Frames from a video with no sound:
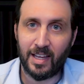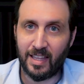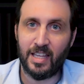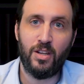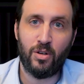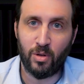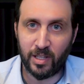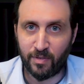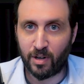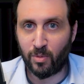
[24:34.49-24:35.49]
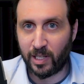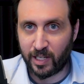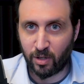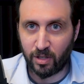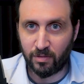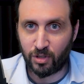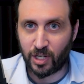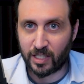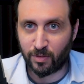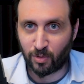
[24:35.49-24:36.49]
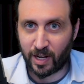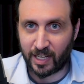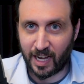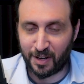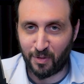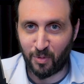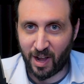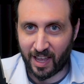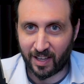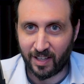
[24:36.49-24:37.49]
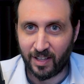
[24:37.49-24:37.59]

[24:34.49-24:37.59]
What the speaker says: And then you go live in a really good shades of gray kind of way.